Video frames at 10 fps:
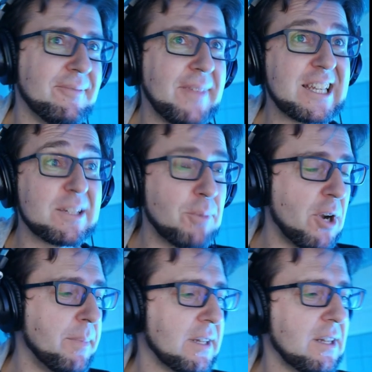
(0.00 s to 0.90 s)

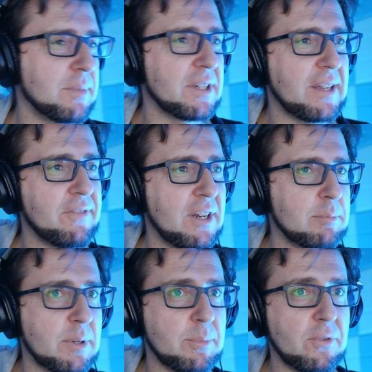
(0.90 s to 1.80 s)
experiment a little bit, have a
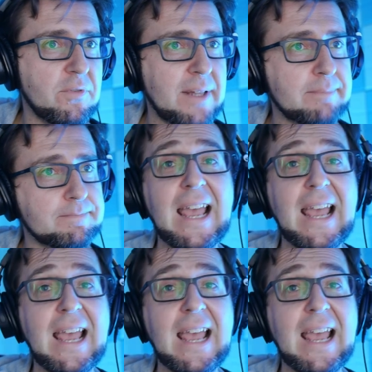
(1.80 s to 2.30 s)
little bit more fun.